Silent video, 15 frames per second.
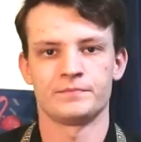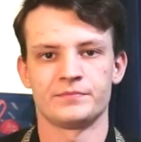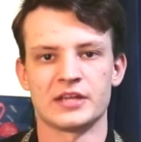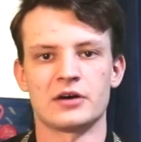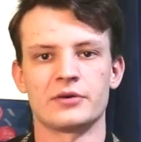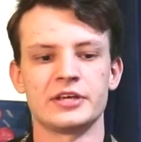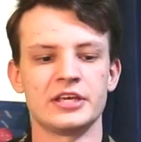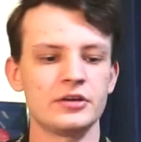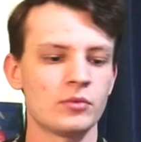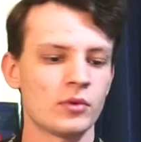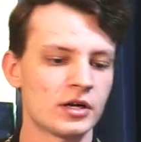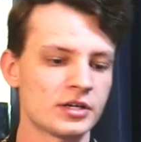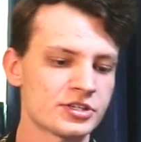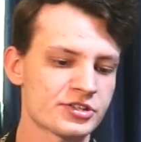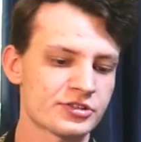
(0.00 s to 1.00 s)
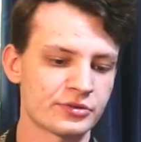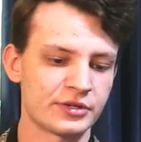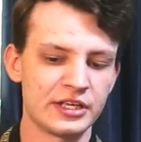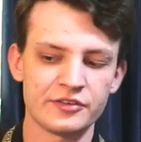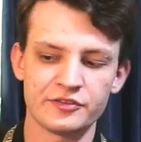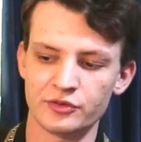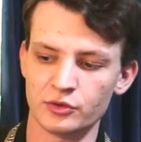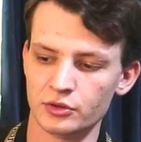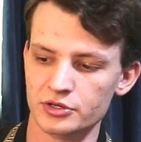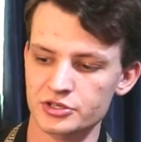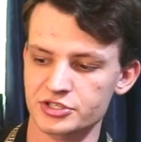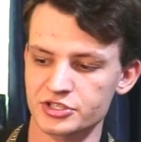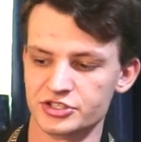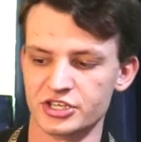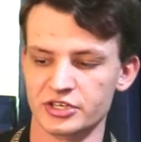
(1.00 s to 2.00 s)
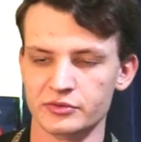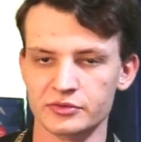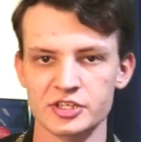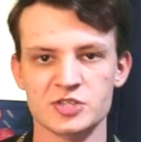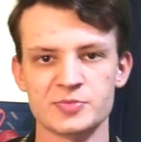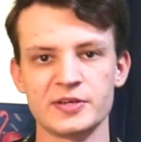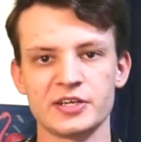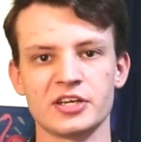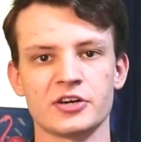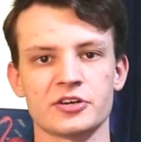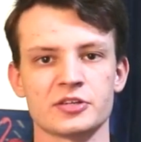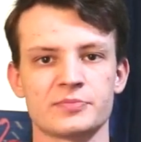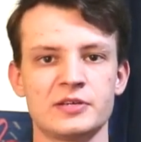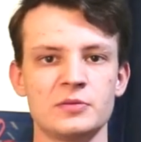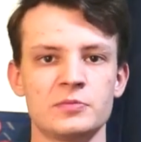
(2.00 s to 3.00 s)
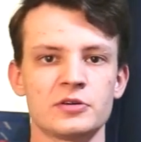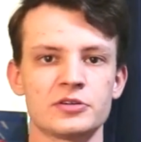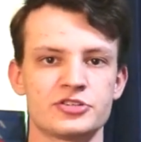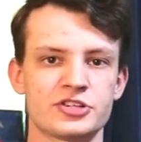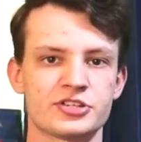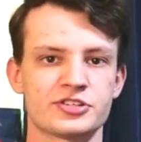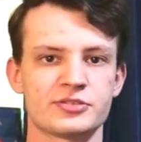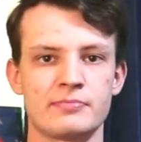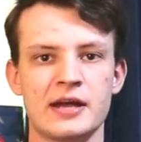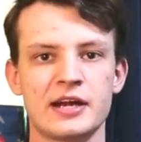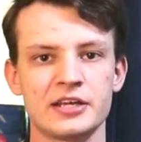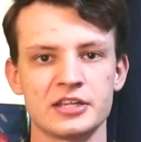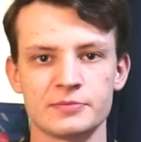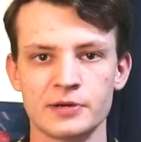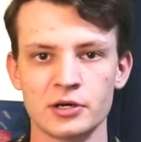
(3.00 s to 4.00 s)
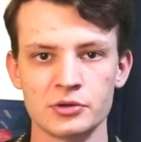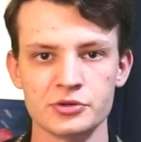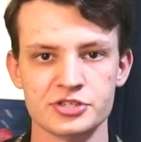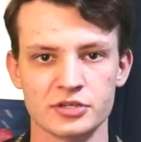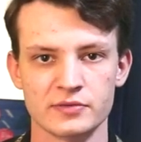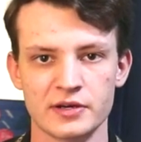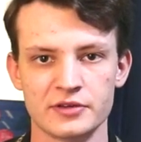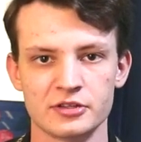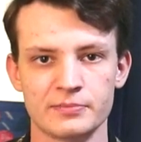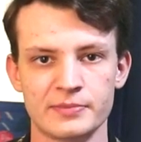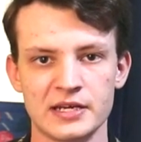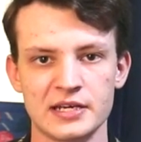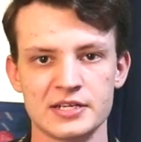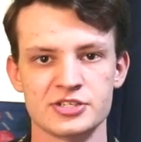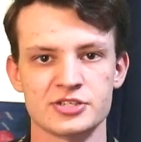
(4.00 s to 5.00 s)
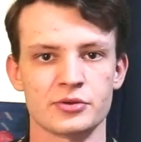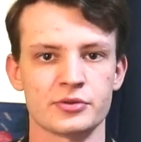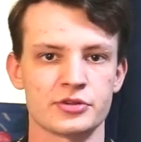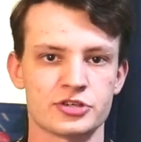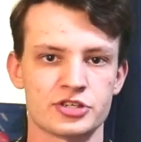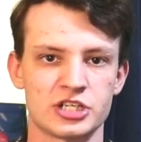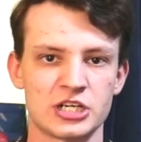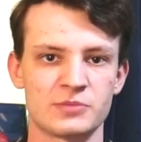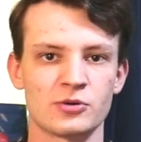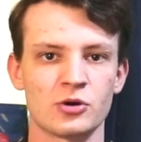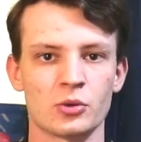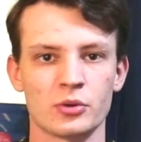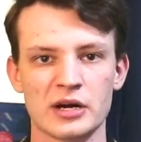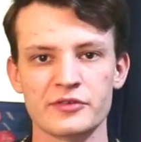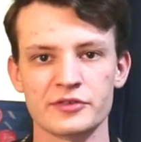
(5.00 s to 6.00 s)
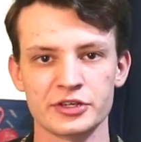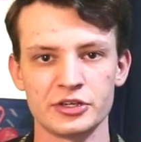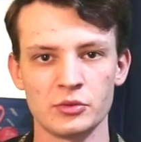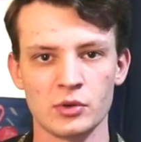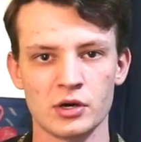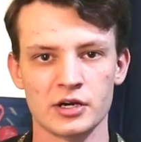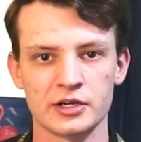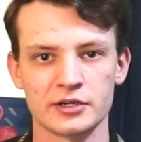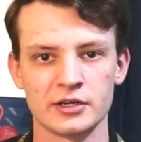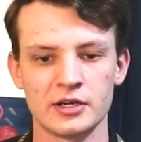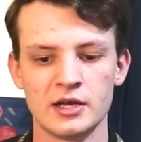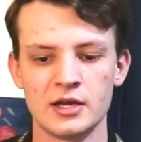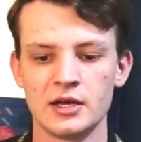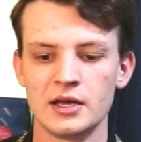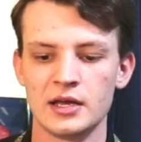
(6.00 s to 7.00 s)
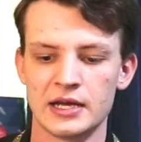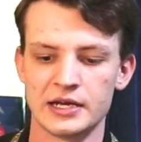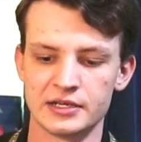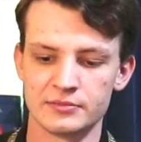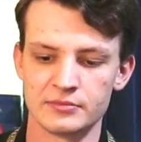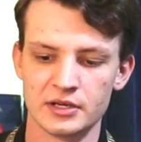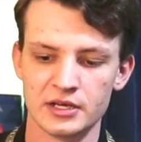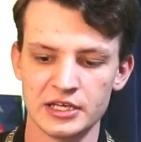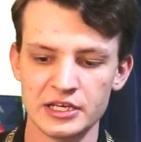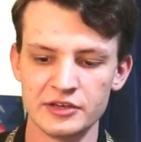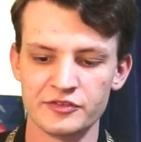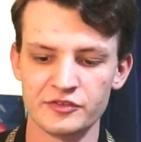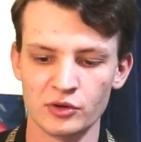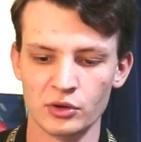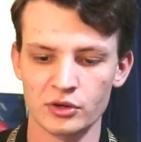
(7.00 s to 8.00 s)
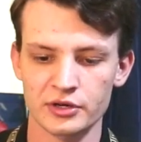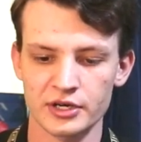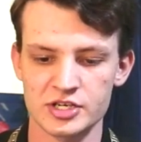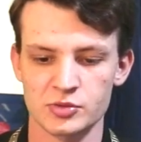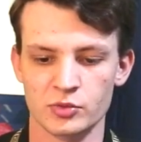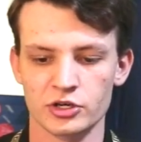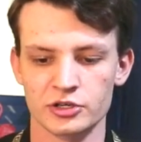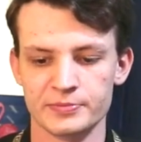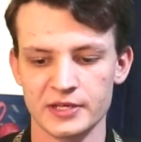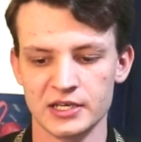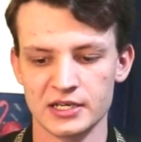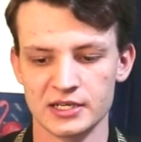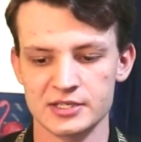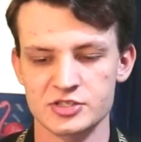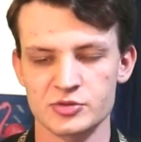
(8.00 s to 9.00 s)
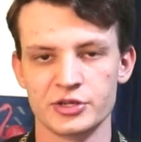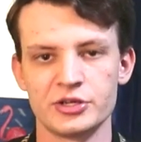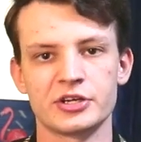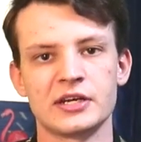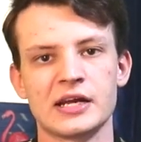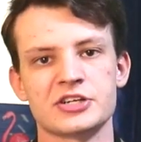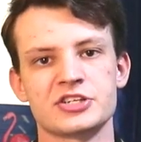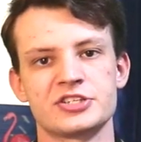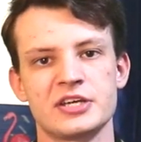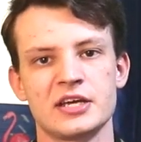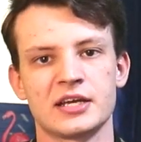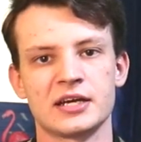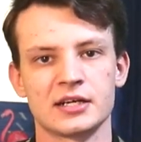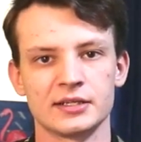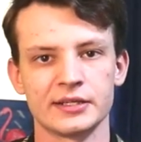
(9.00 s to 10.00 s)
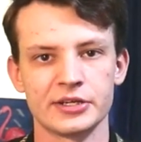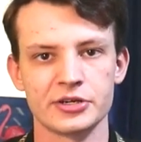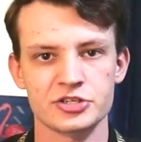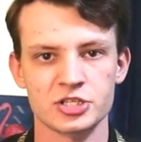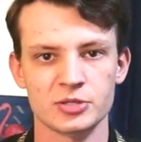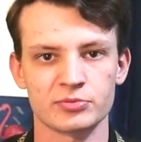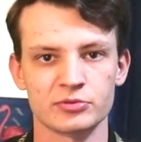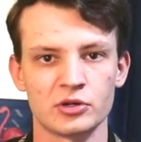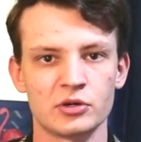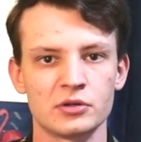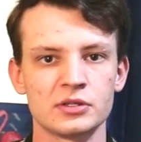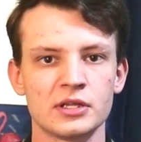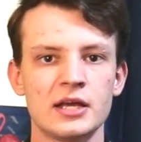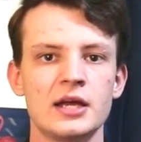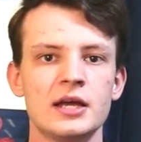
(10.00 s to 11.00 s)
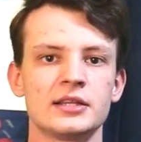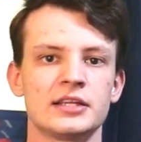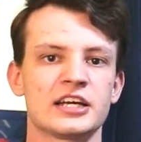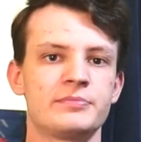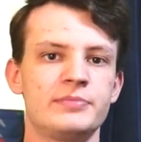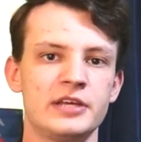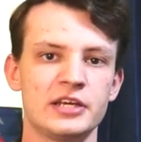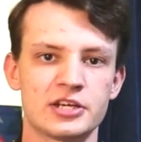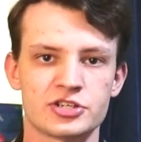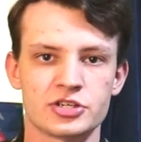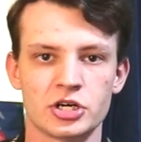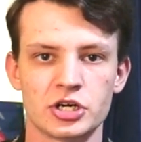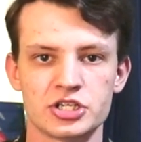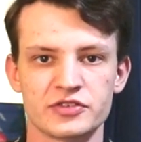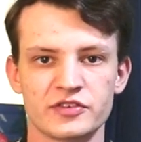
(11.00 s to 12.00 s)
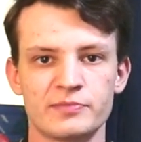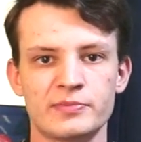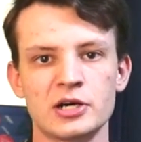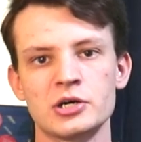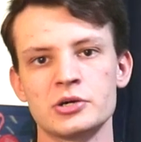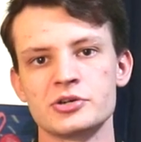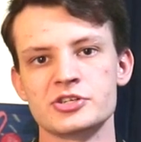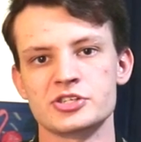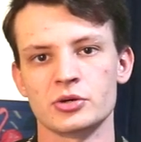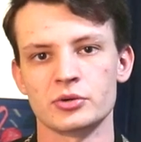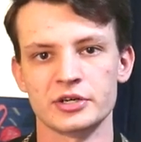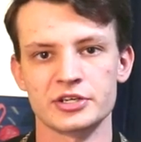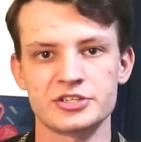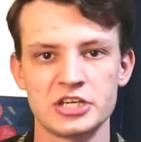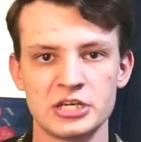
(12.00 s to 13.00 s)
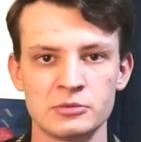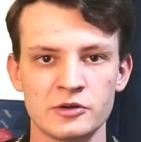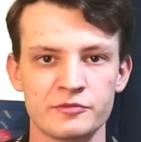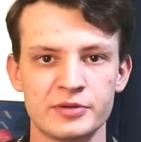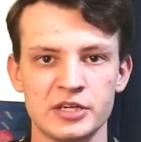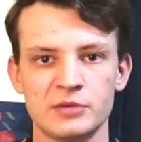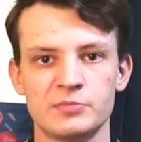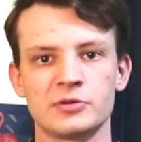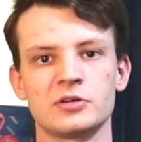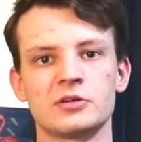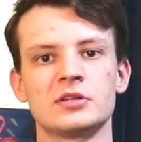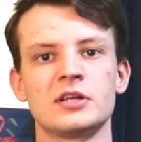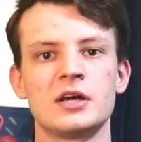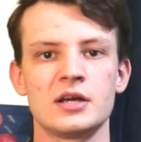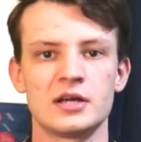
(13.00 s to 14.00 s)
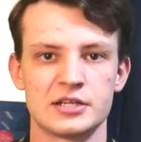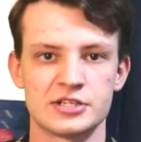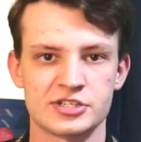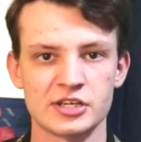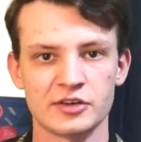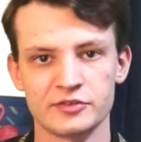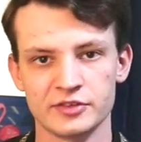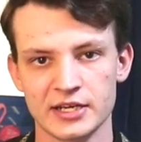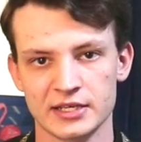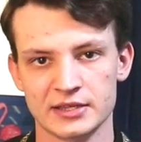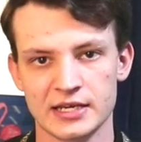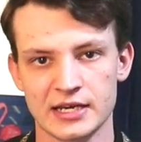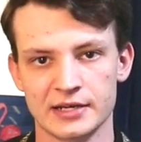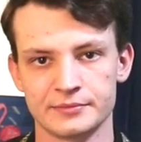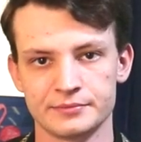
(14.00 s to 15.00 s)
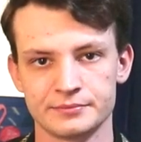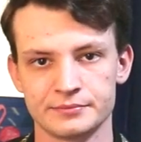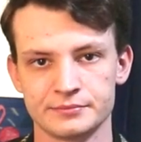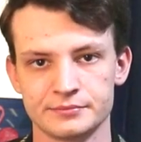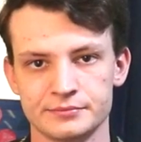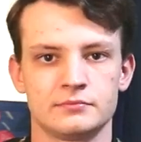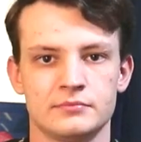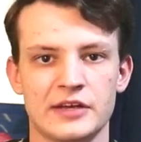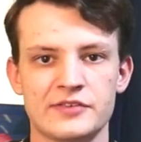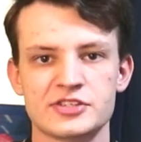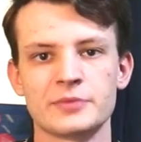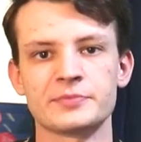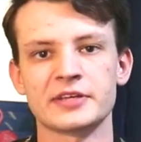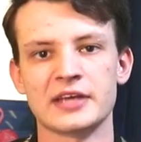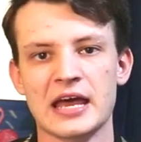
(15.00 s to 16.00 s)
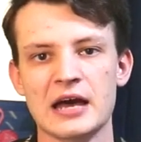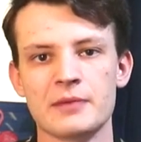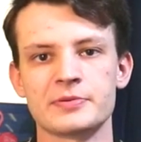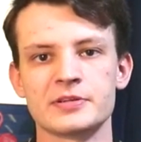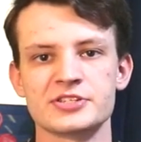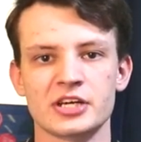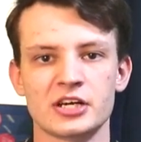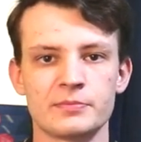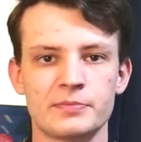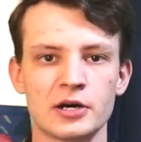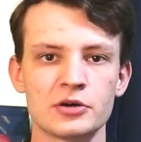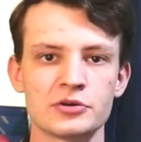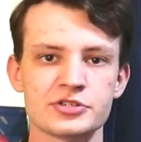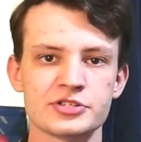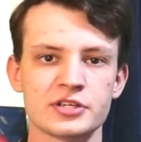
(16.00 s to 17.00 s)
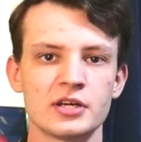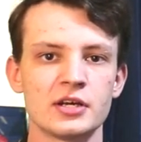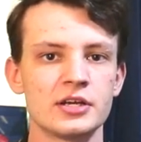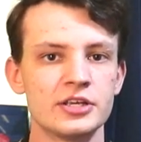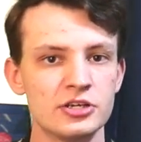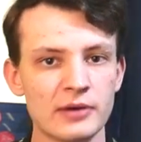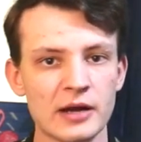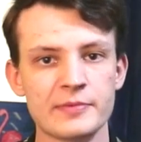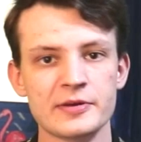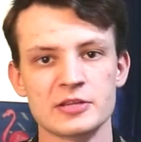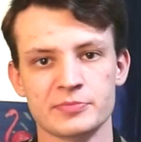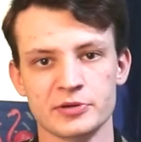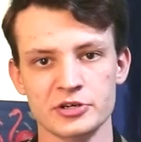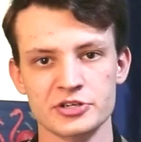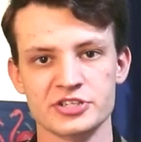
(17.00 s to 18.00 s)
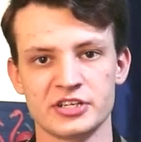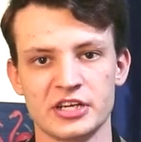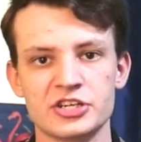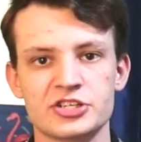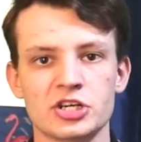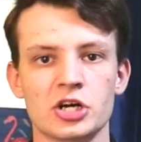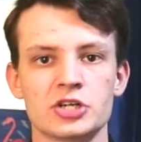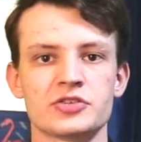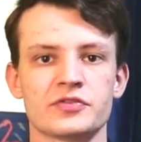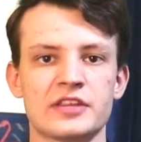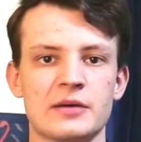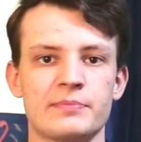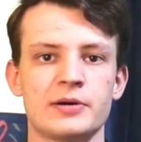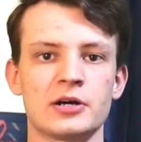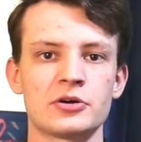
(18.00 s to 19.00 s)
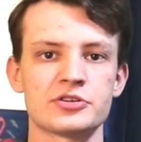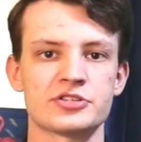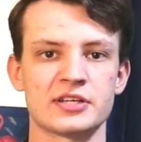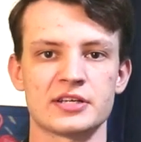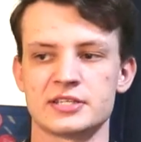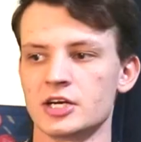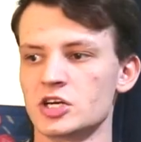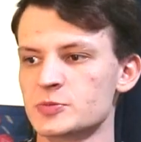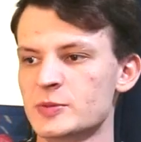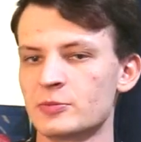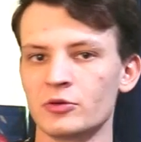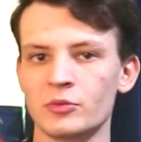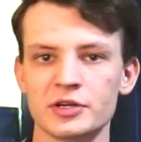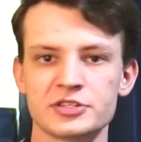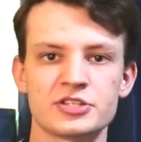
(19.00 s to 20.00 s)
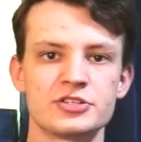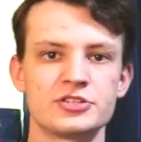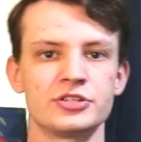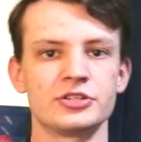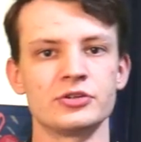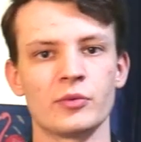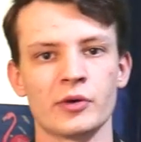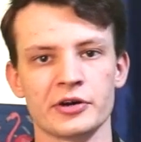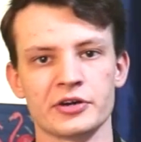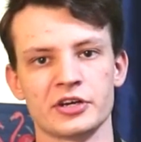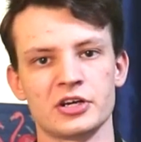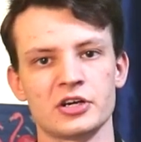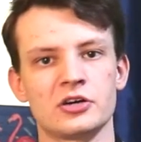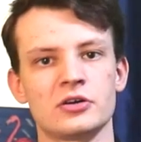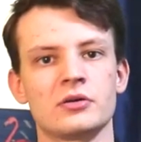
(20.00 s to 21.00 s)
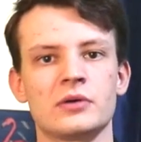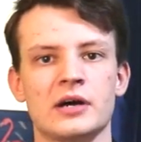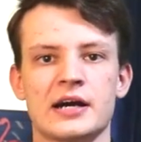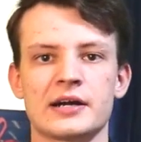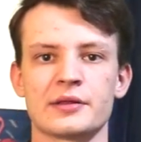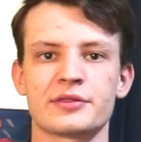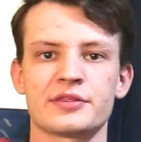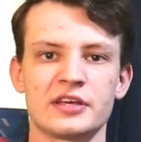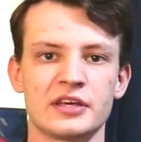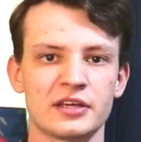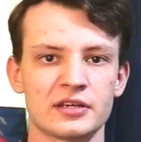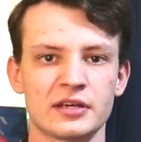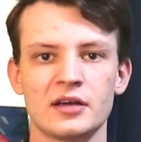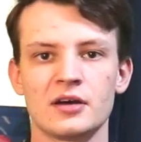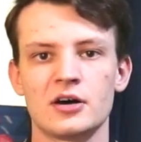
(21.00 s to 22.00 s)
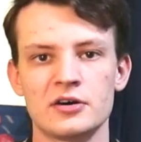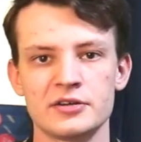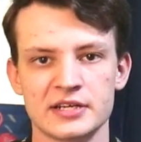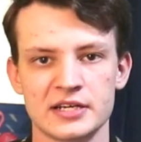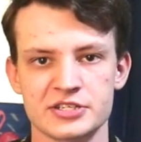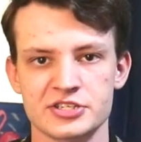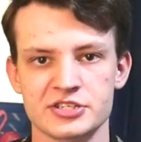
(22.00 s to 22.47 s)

Now E1s through E4s, generally speaking, are the people just manning the posts around the base or the ship or wherever you are. And E4 is where it begins, where you can actually take on a leadership role, like being in charge of a post or a team of people and stuff like that. If something happens on a post, you might be the person in charge of that post that tells people what to do, where to go, how to think, all that